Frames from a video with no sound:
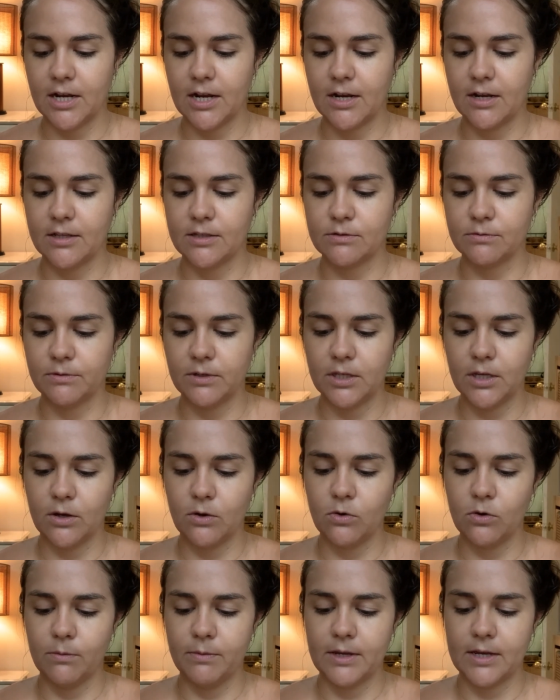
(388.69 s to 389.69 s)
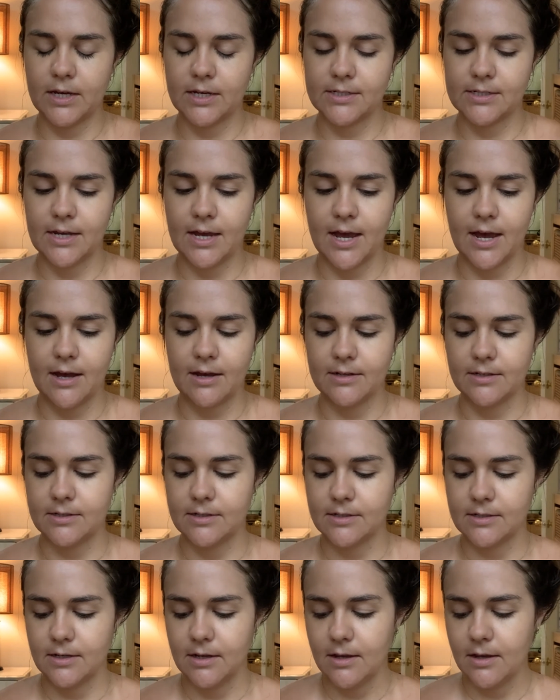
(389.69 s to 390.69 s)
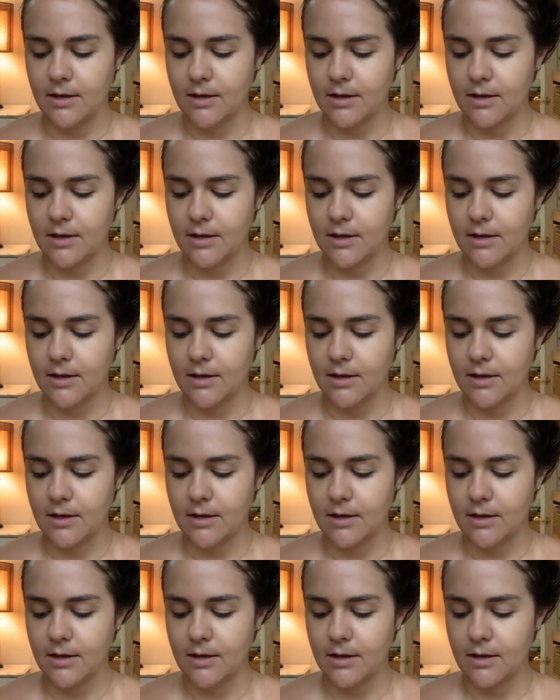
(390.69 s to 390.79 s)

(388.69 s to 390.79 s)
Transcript: And it's really cool because it has